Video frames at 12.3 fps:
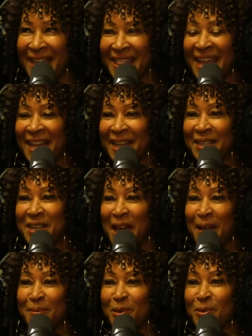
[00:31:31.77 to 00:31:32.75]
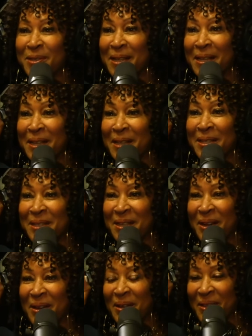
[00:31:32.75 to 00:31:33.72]
the LA Times used to list
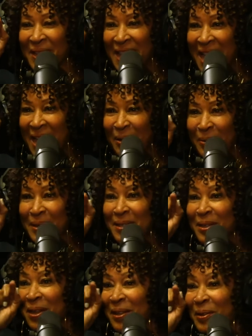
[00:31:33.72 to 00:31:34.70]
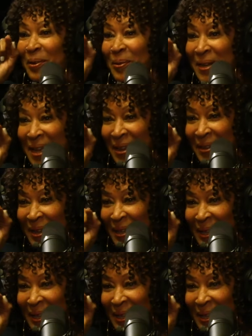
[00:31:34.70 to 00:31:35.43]
all the galleries, and you had to go down the